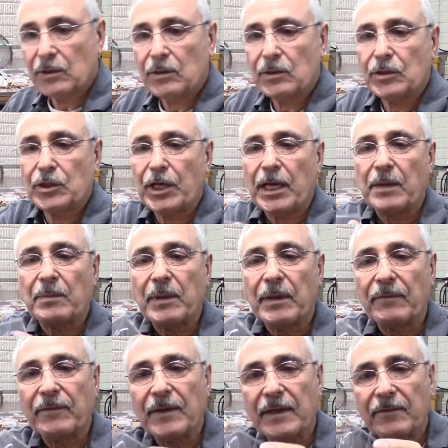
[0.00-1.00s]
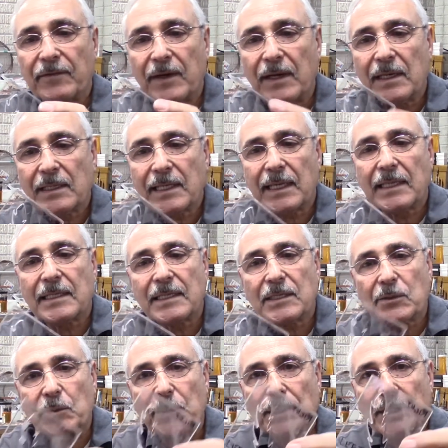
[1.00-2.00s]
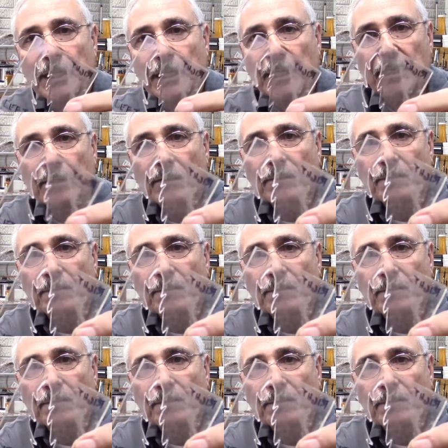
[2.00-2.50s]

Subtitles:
shape, if I'll take this one here